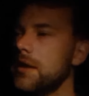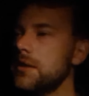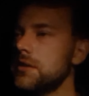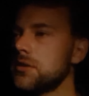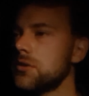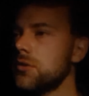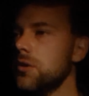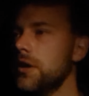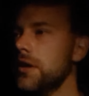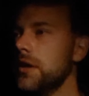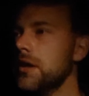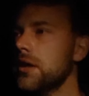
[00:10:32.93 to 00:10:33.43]
It's
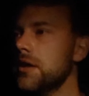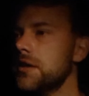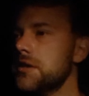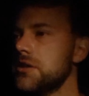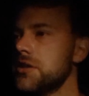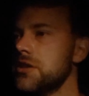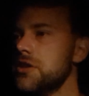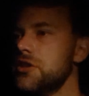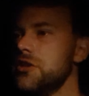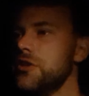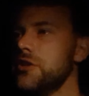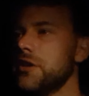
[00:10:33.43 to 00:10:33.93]
quite nice
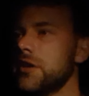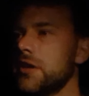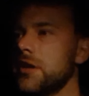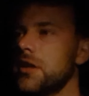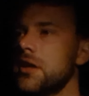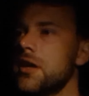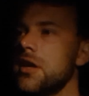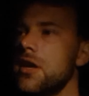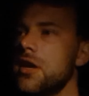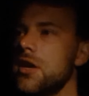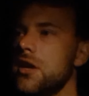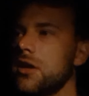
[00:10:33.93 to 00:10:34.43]
because you
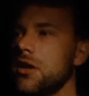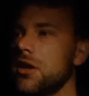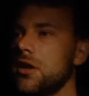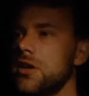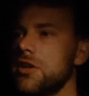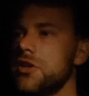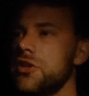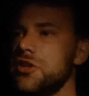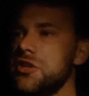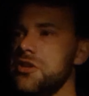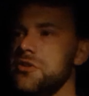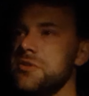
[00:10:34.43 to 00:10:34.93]
can kind
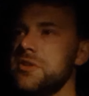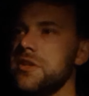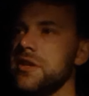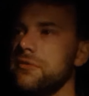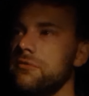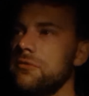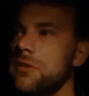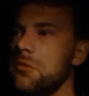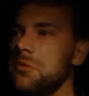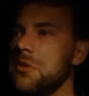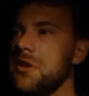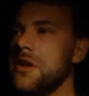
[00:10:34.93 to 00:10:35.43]
of shoot it
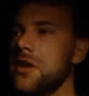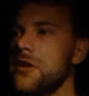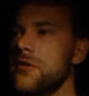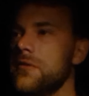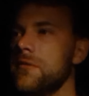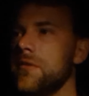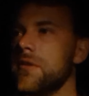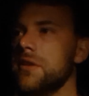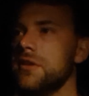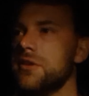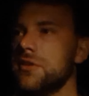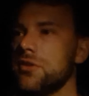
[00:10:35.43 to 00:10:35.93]
rolling
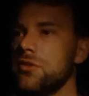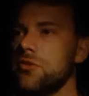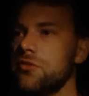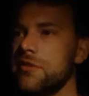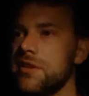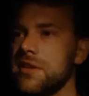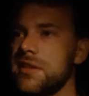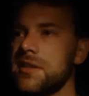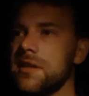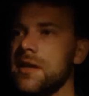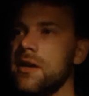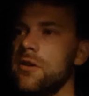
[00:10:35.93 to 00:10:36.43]
over the tour
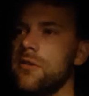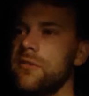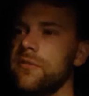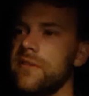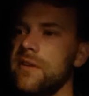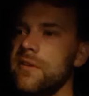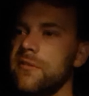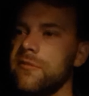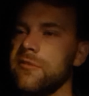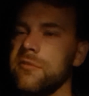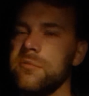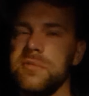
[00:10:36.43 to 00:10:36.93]
itself
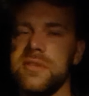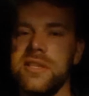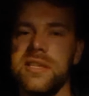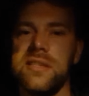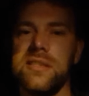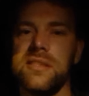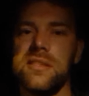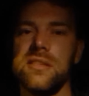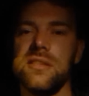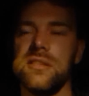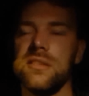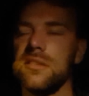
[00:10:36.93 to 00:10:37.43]
then from
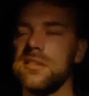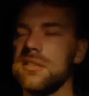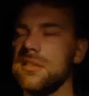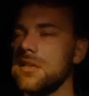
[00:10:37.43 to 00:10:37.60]
distance.